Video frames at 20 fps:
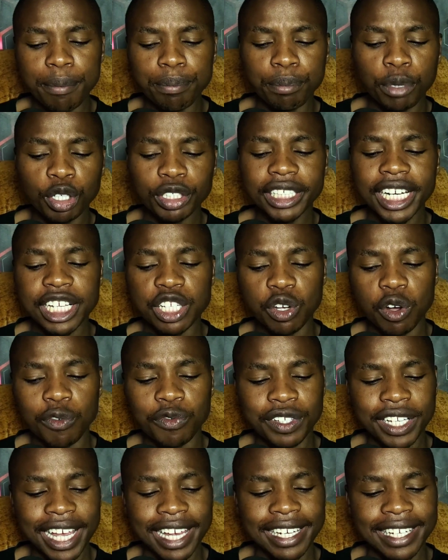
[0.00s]
importance
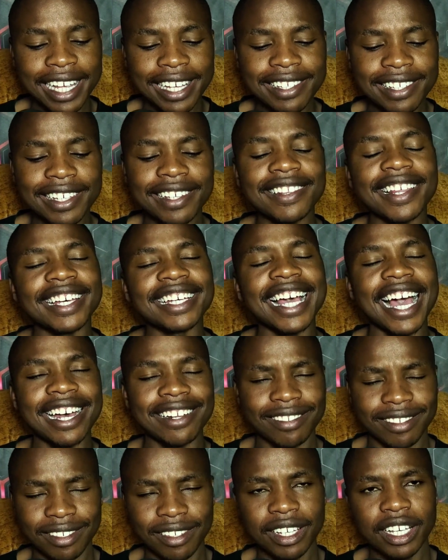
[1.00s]
of silencing the
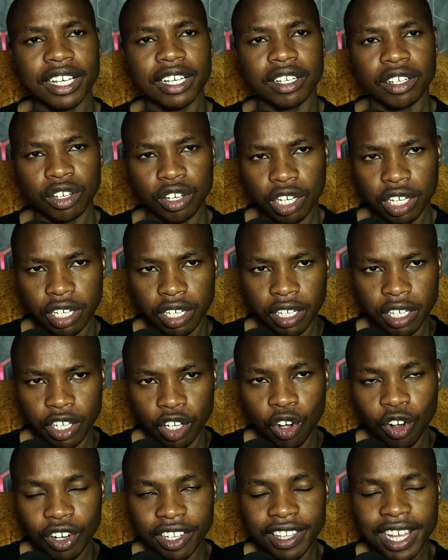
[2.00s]
guns. He
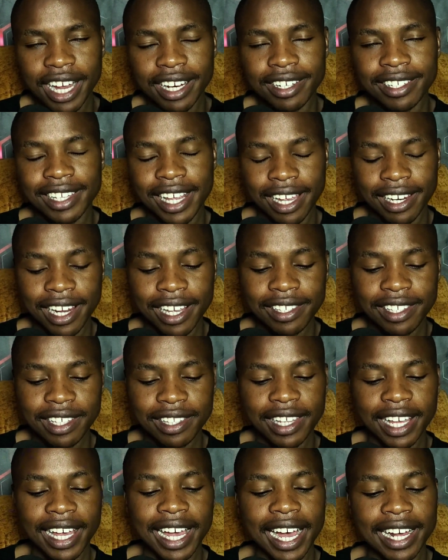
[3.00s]
called that
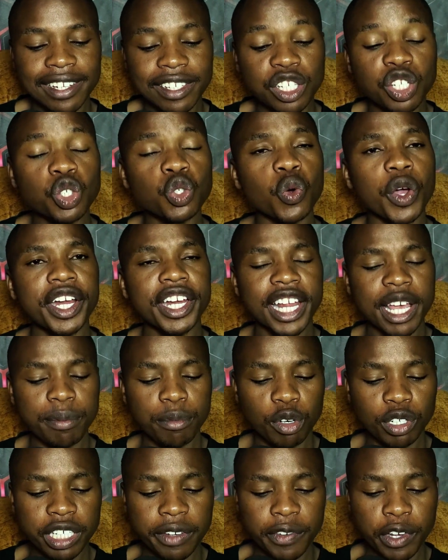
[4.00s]
silencing the guns to
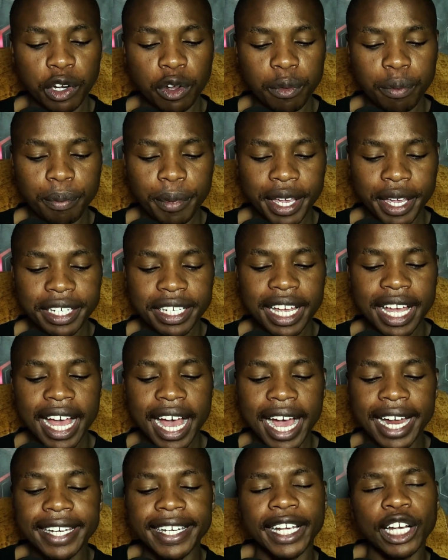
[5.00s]
enable development
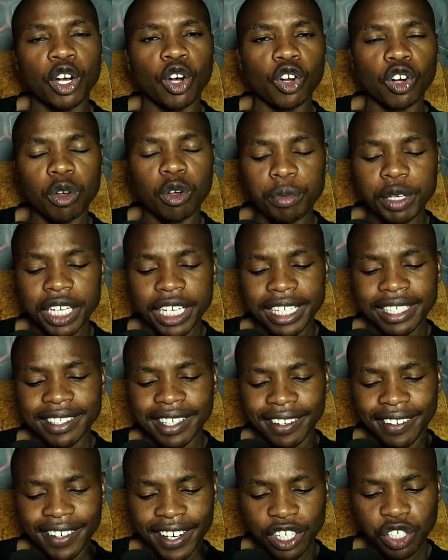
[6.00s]
and economy
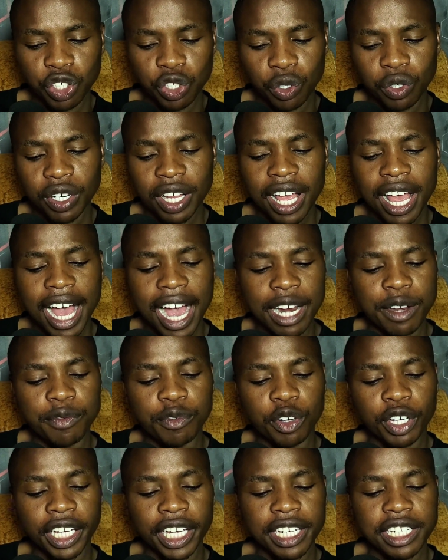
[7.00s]
integration,
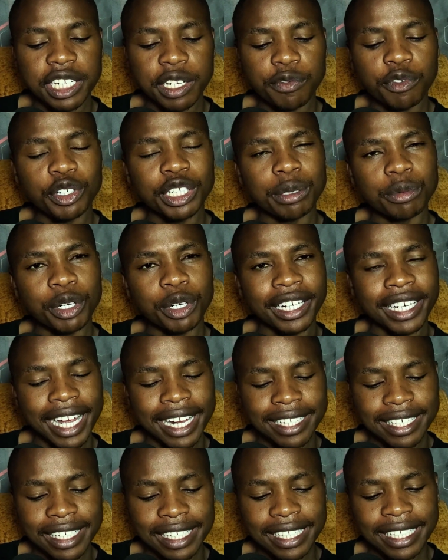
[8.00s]
advocating for
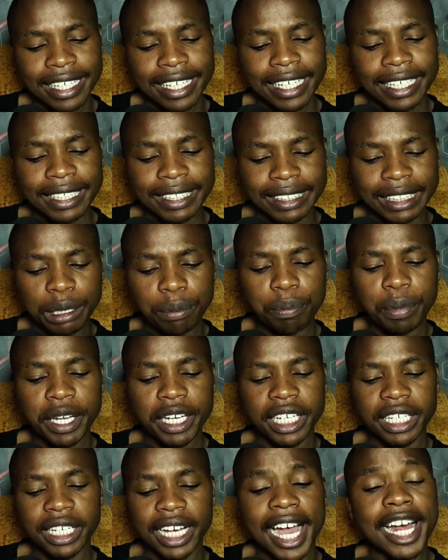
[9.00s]
democratic
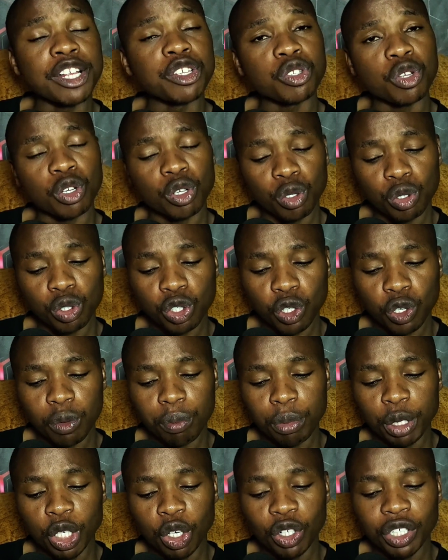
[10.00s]
deepening and
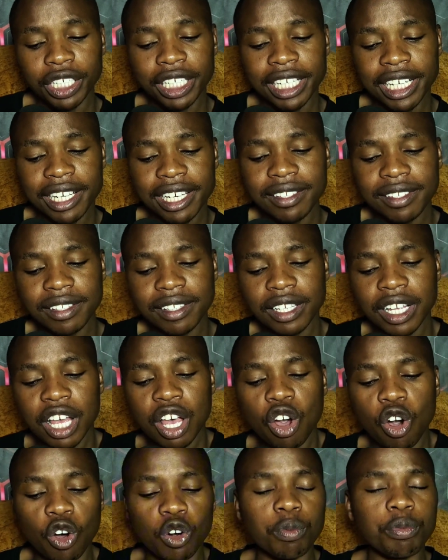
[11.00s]
solution beyond his
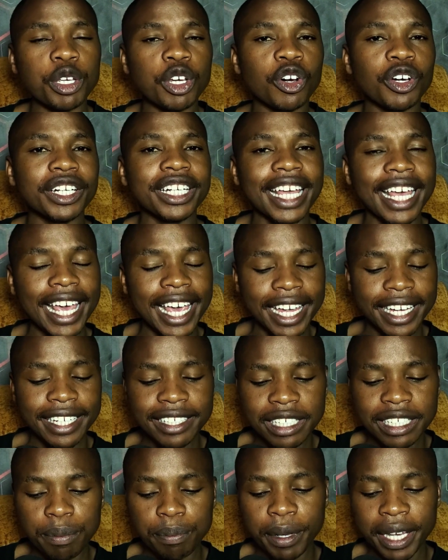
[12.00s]
or beyond
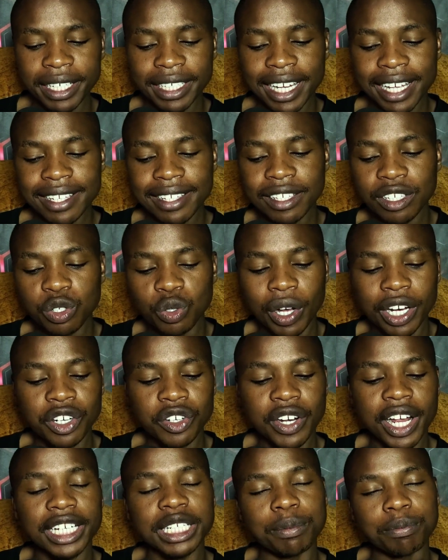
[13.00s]
aid dependence to
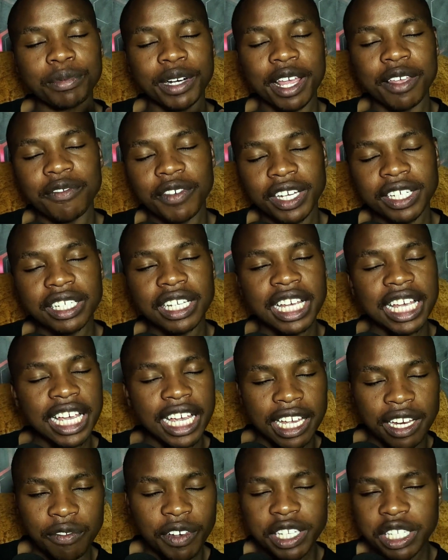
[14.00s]
attract private
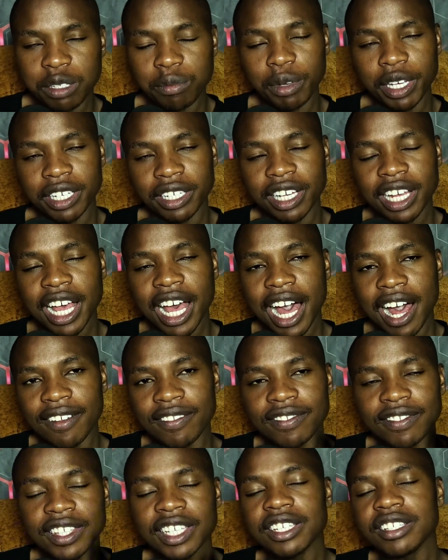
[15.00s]
investment.
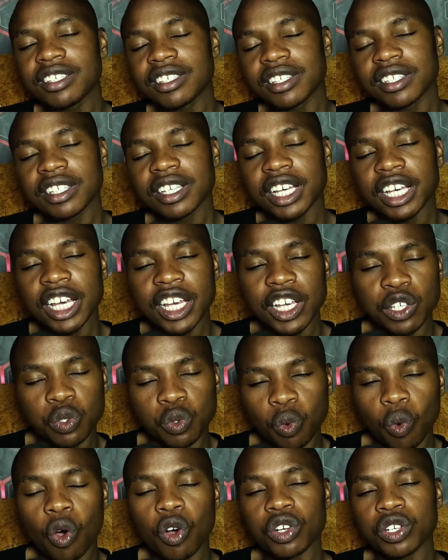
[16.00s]
And this
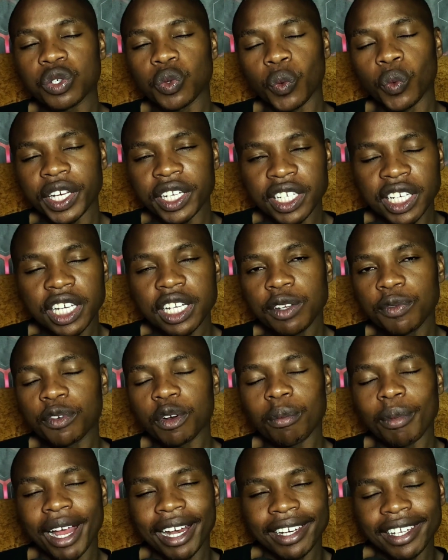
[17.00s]
is what we need
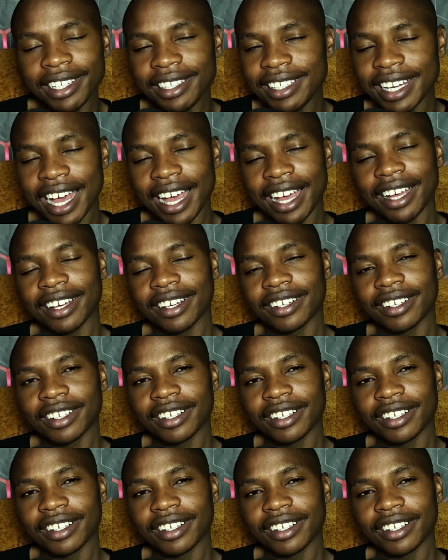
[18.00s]
from a leader